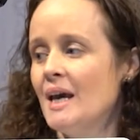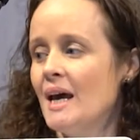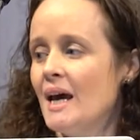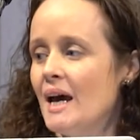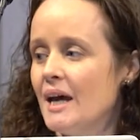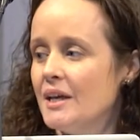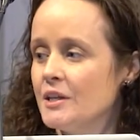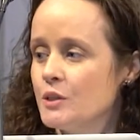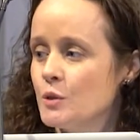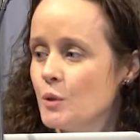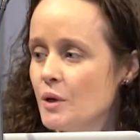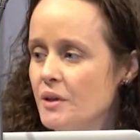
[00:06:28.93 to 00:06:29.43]

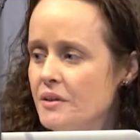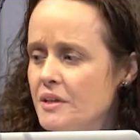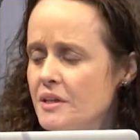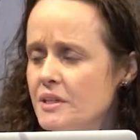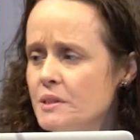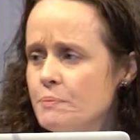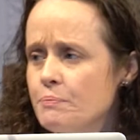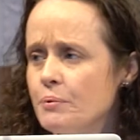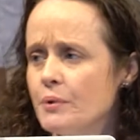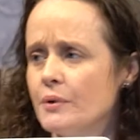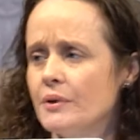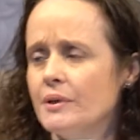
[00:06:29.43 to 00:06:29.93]
And so at this
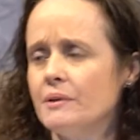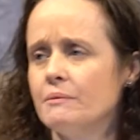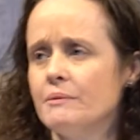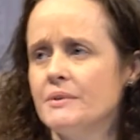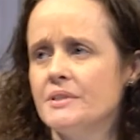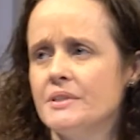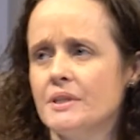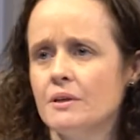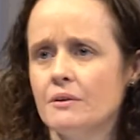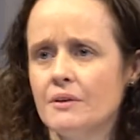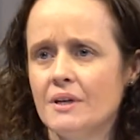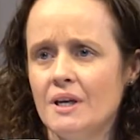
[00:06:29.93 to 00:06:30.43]
point, we
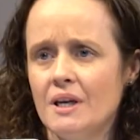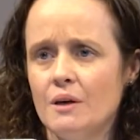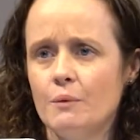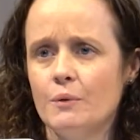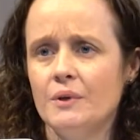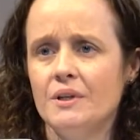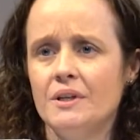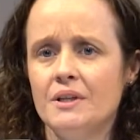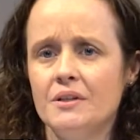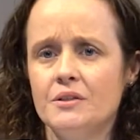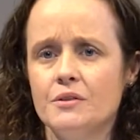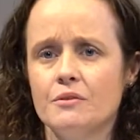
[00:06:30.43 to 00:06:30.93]
said, okay, we
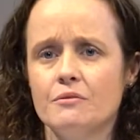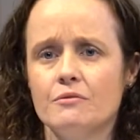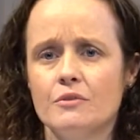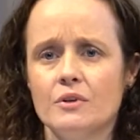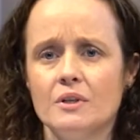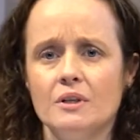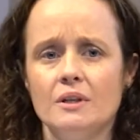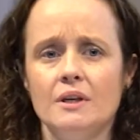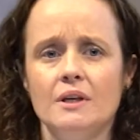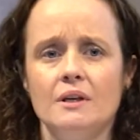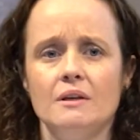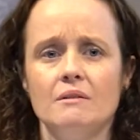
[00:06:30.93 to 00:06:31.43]
need to
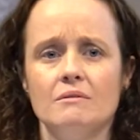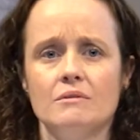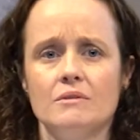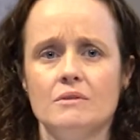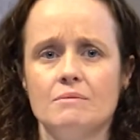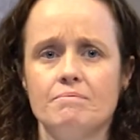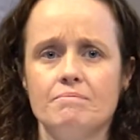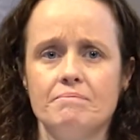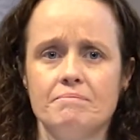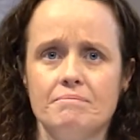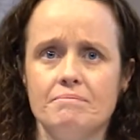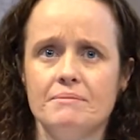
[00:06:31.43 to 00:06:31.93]
really
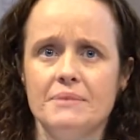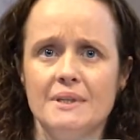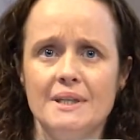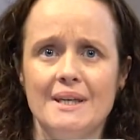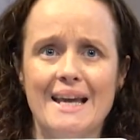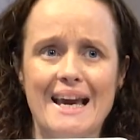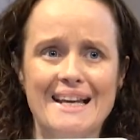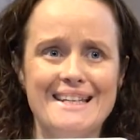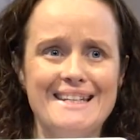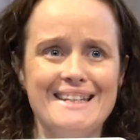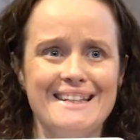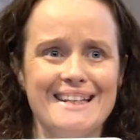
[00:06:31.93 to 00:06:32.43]
be
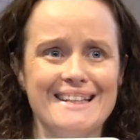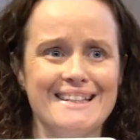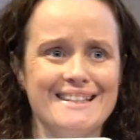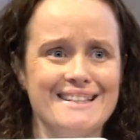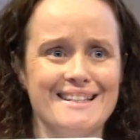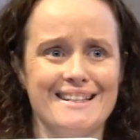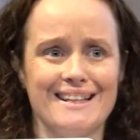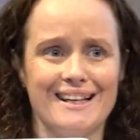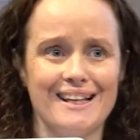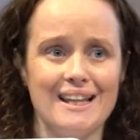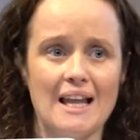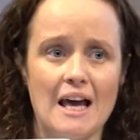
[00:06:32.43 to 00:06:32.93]
getting into
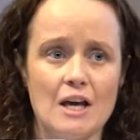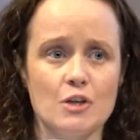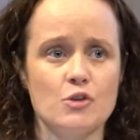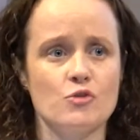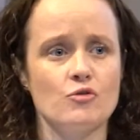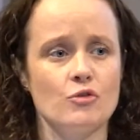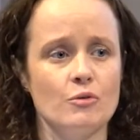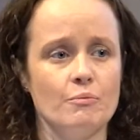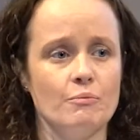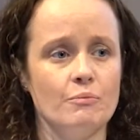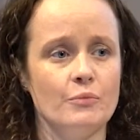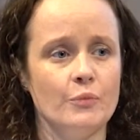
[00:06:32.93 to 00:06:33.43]
the
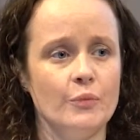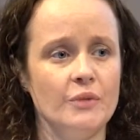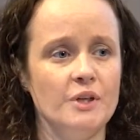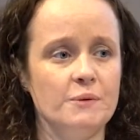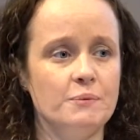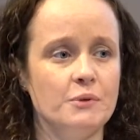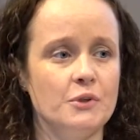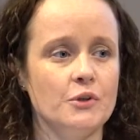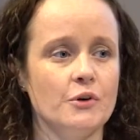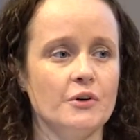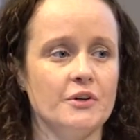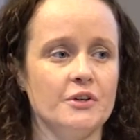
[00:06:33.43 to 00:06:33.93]
classroom. We need to
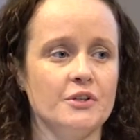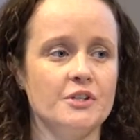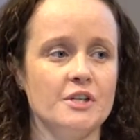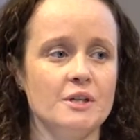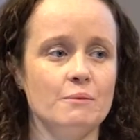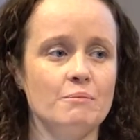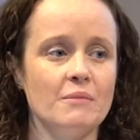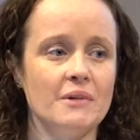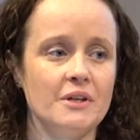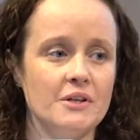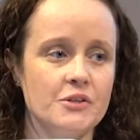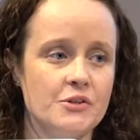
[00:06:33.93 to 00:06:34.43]
be talking to the
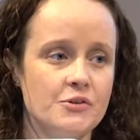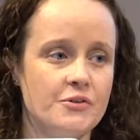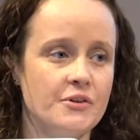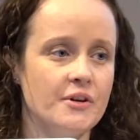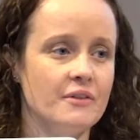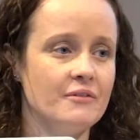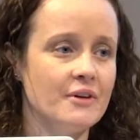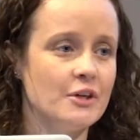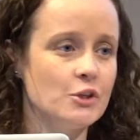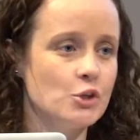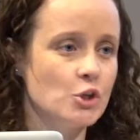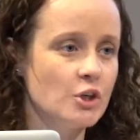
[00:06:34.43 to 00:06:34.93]
Ministry
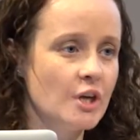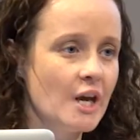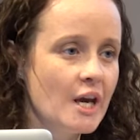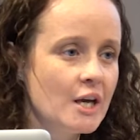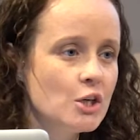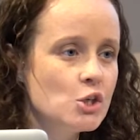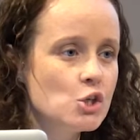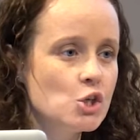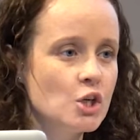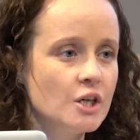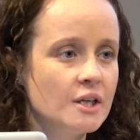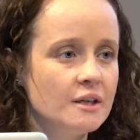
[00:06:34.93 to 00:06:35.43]
of
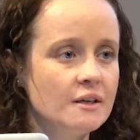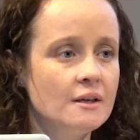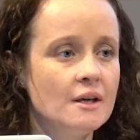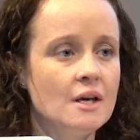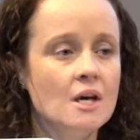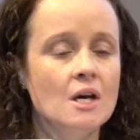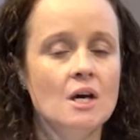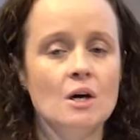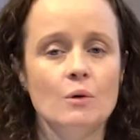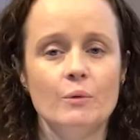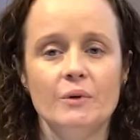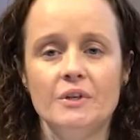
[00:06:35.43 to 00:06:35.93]
Education.
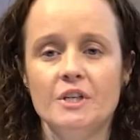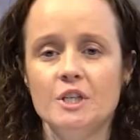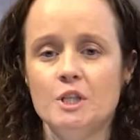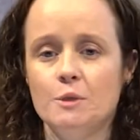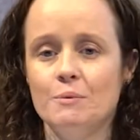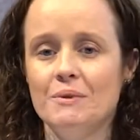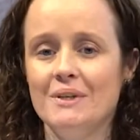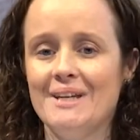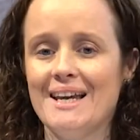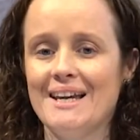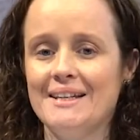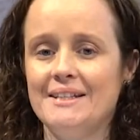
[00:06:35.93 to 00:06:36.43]
We need to
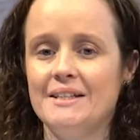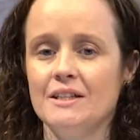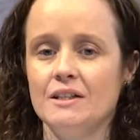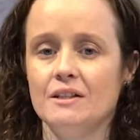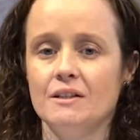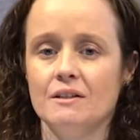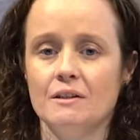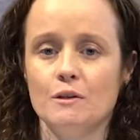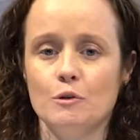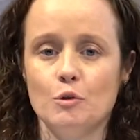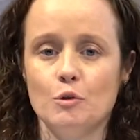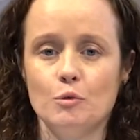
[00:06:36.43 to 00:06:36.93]
be
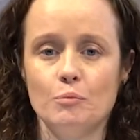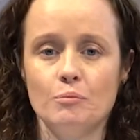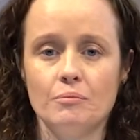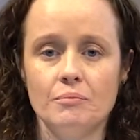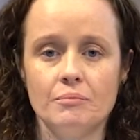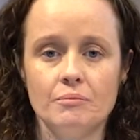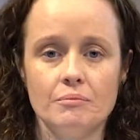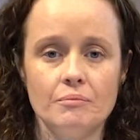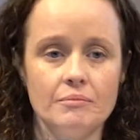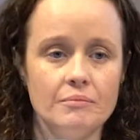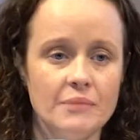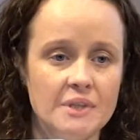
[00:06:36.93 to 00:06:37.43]
getting
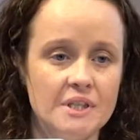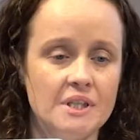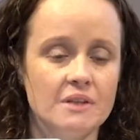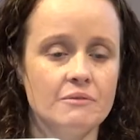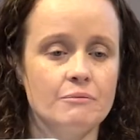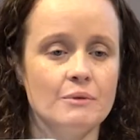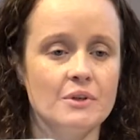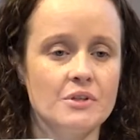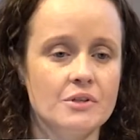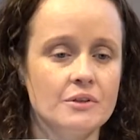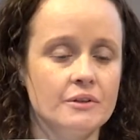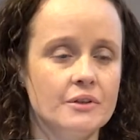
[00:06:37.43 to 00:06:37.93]
media
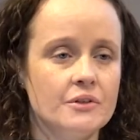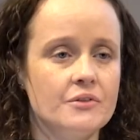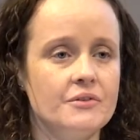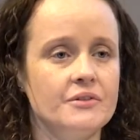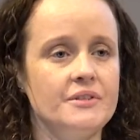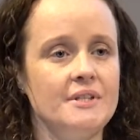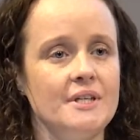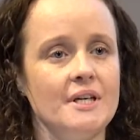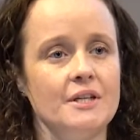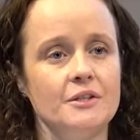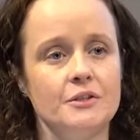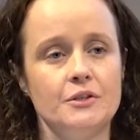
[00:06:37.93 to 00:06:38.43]
information
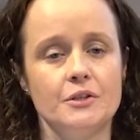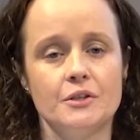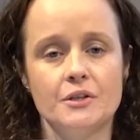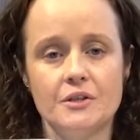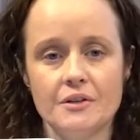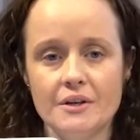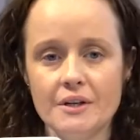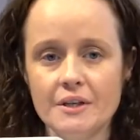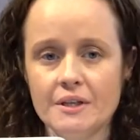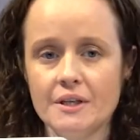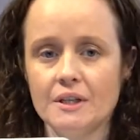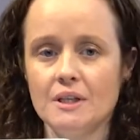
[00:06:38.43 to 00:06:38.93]
literacy into
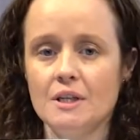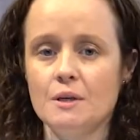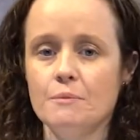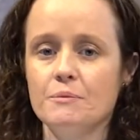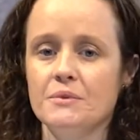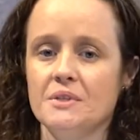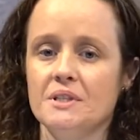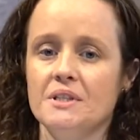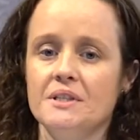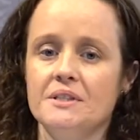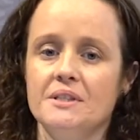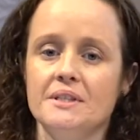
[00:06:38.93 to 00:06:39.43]
curriculums,
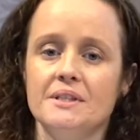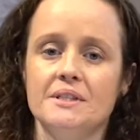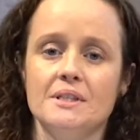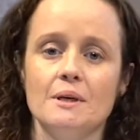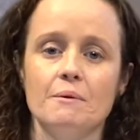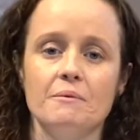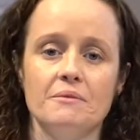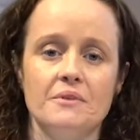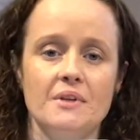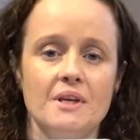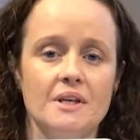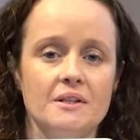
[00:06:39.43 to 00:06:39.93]
and this is
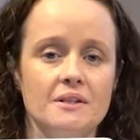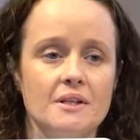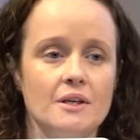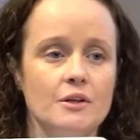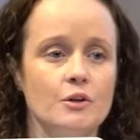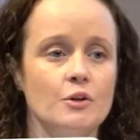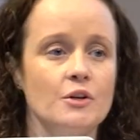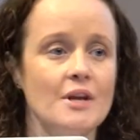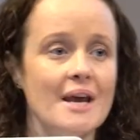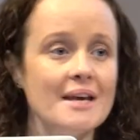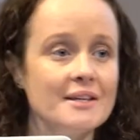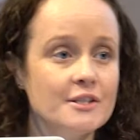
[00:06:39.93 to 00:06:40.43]
something that
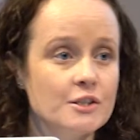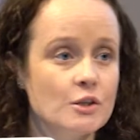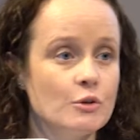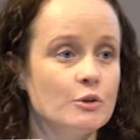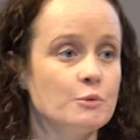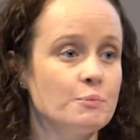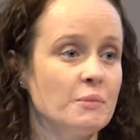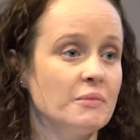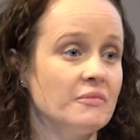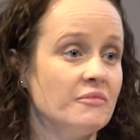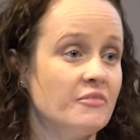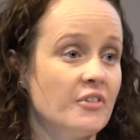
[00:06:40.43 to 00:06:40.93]
UNESCO has
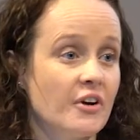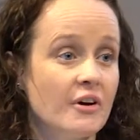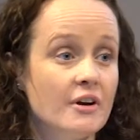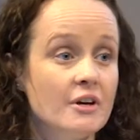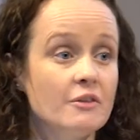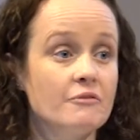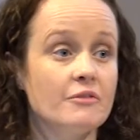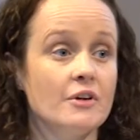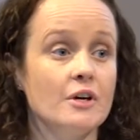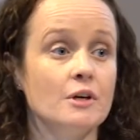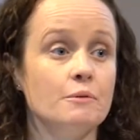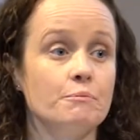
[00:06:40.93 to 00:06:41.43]
been very,
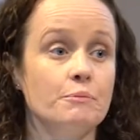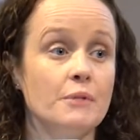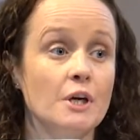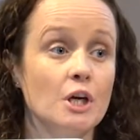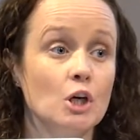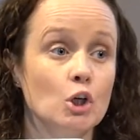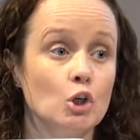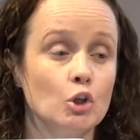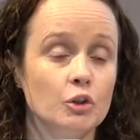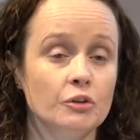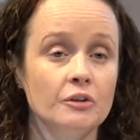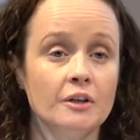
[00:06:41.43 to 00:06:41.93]
very big
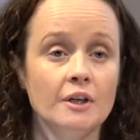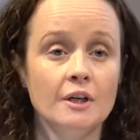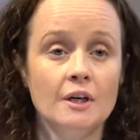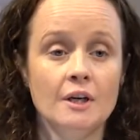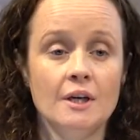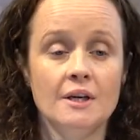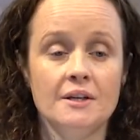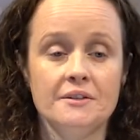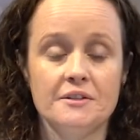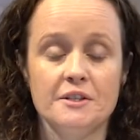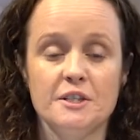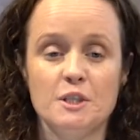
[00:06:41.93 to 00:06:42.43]
on
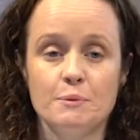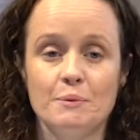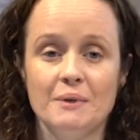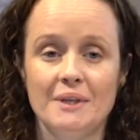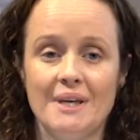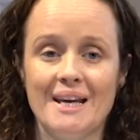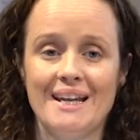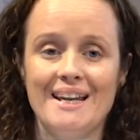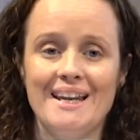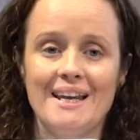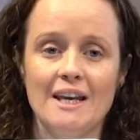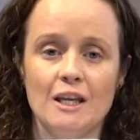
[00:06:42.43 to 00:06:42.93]
since the
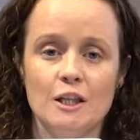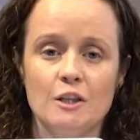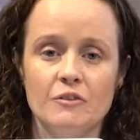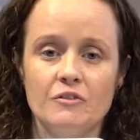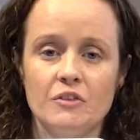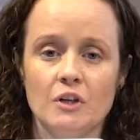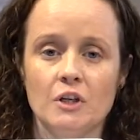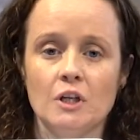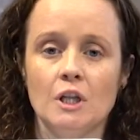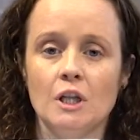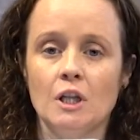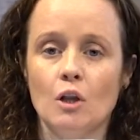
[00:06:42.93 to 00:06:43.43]
beginning, and they've
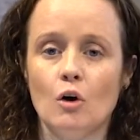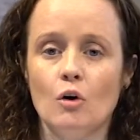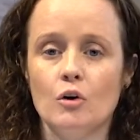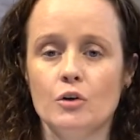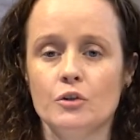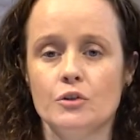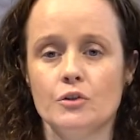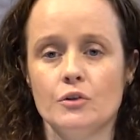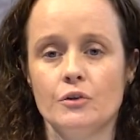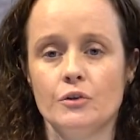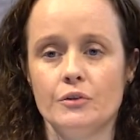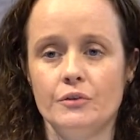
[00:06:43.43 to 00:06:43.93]
done a lot
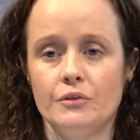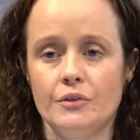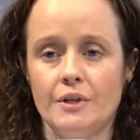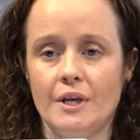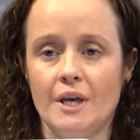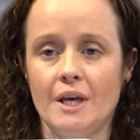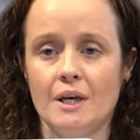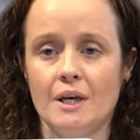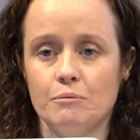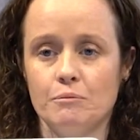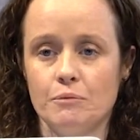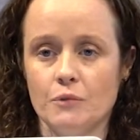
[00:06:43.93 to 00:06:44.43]
on
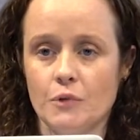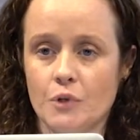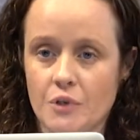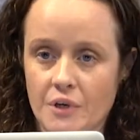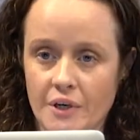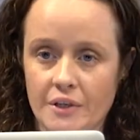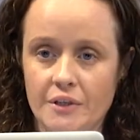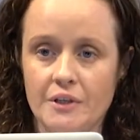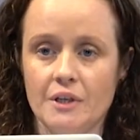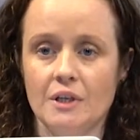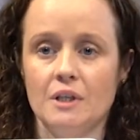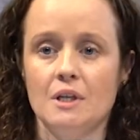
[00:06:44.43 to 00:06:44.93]

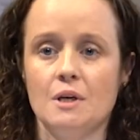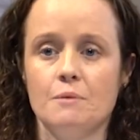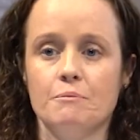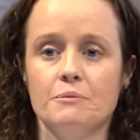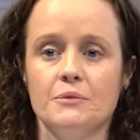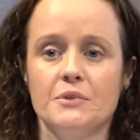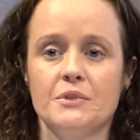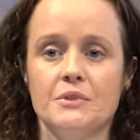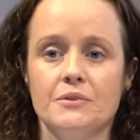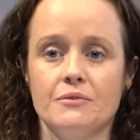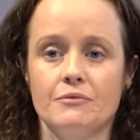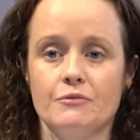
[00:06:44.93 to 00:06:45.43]

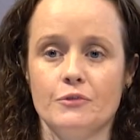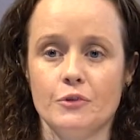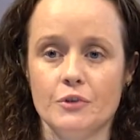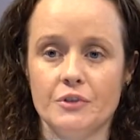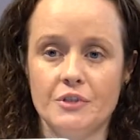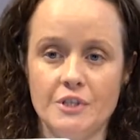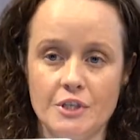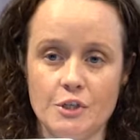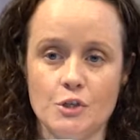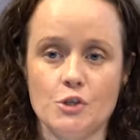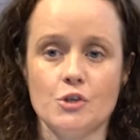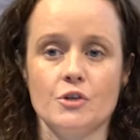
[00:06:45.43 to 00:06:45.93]
curriculums for
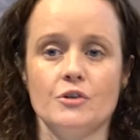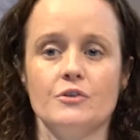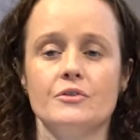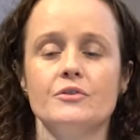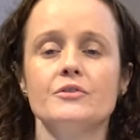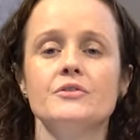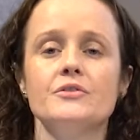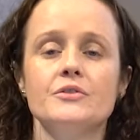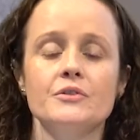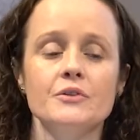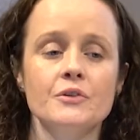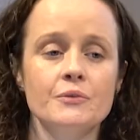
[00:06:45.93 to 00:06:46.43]

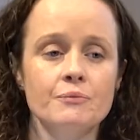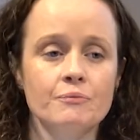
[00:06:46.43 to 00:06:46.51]
teachers.